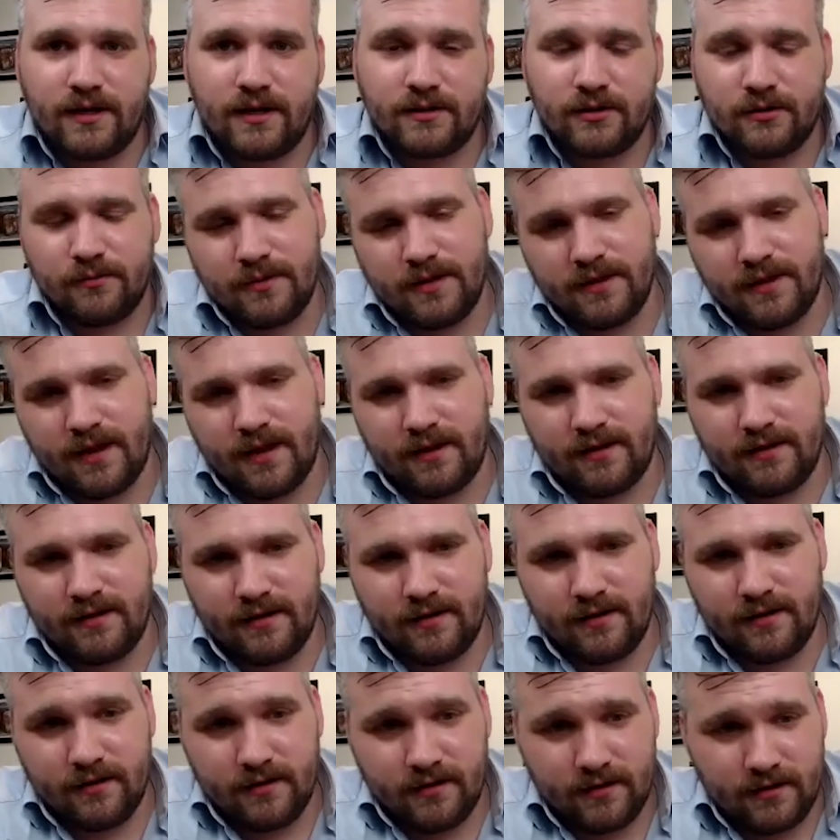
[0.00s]
I don't mean that,
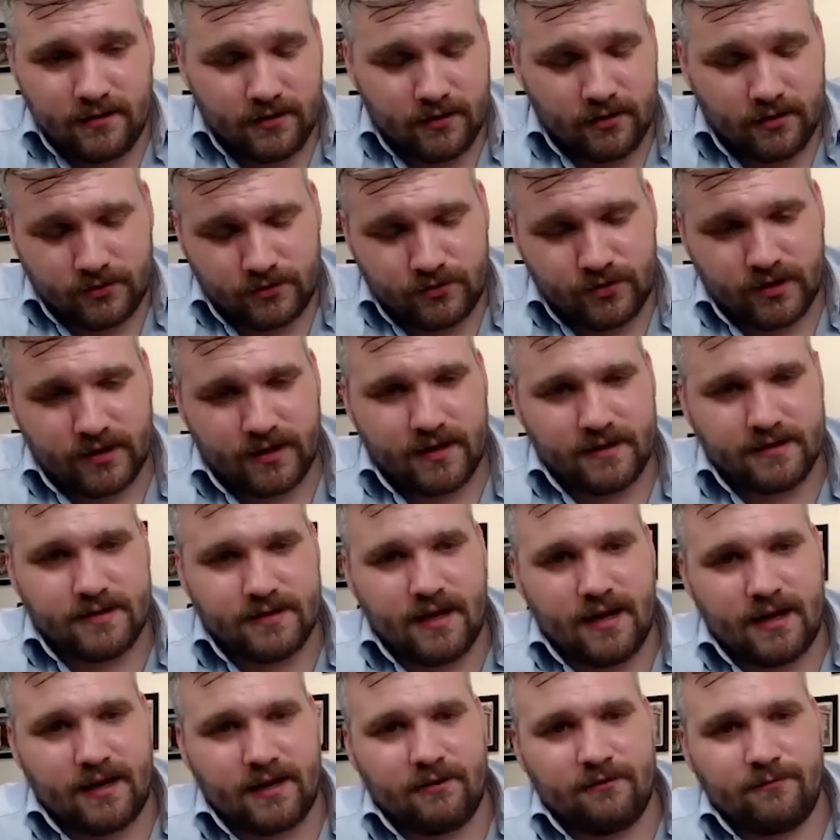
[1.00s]
you know, strictly as a
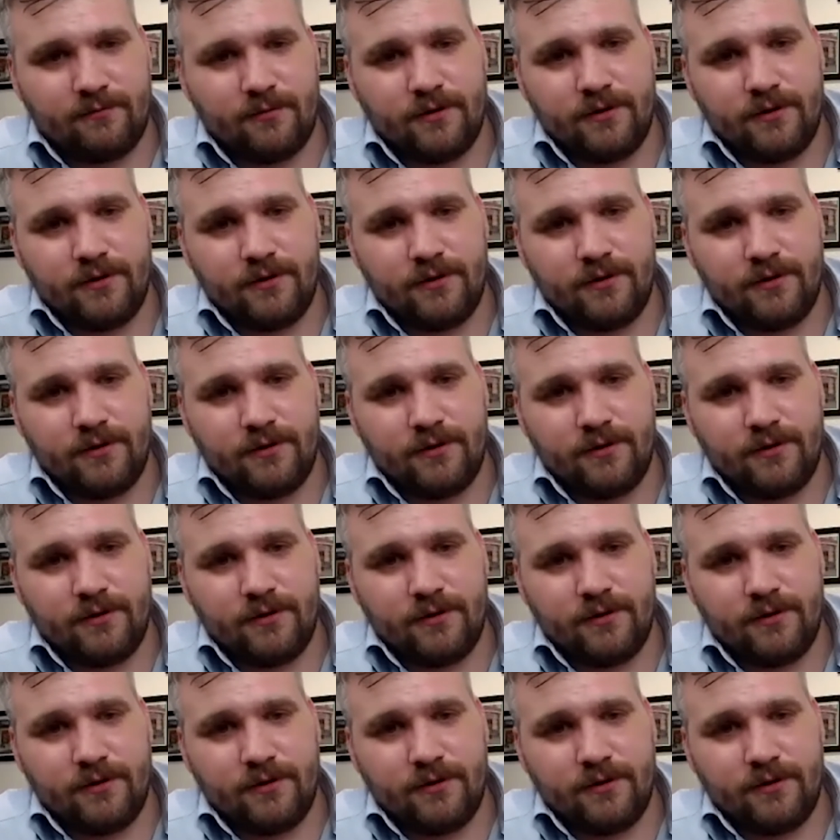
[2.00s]
negative,